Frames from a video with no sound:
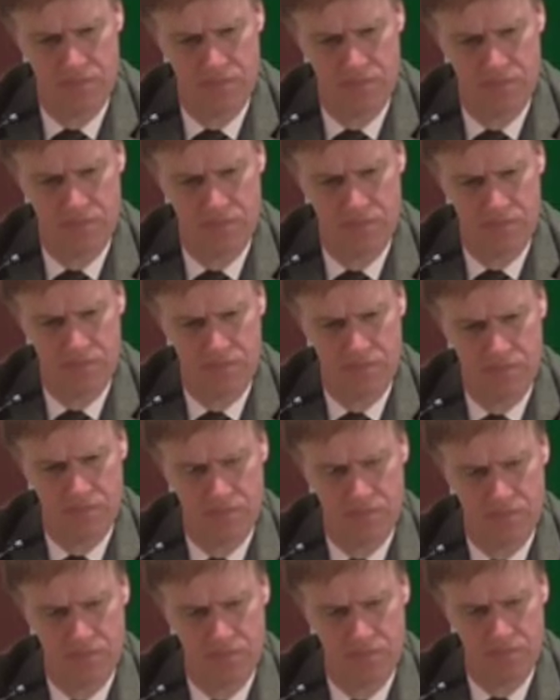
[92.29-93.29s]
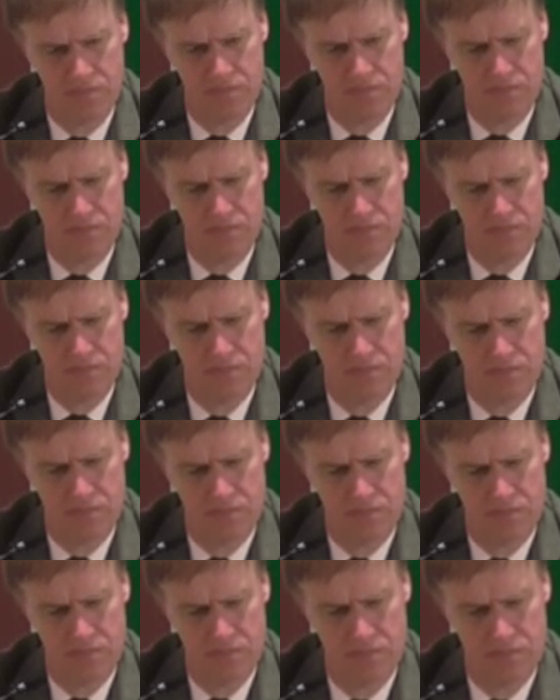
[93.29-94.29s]

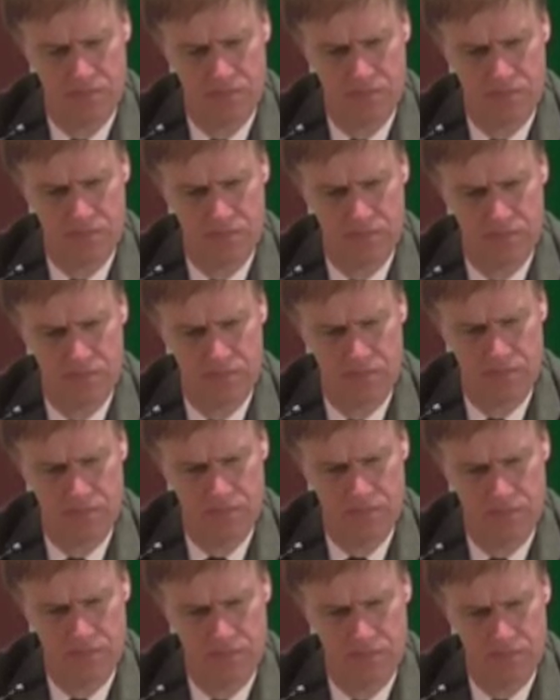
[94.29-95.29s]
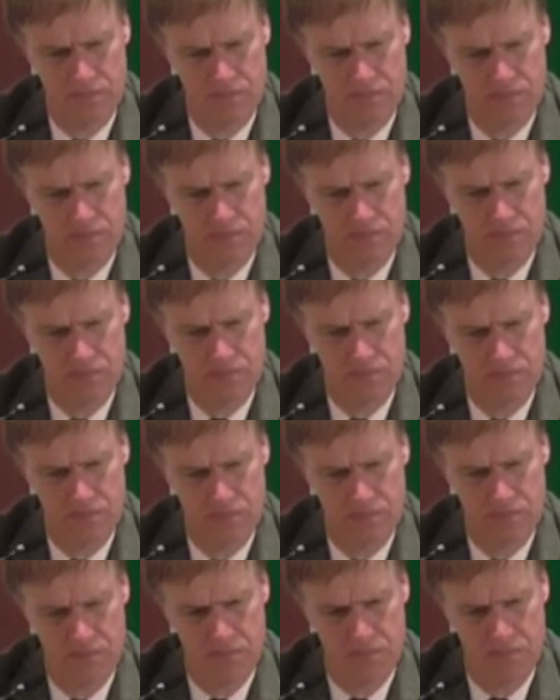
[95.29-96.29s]

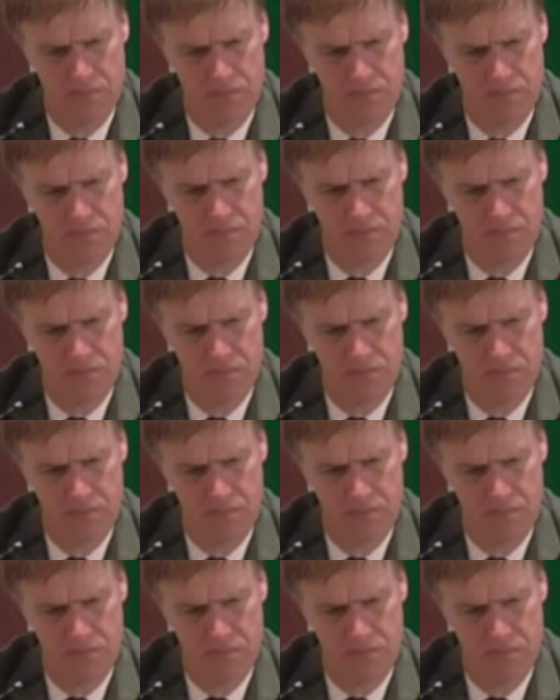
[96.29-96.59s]
This person isn't speaking.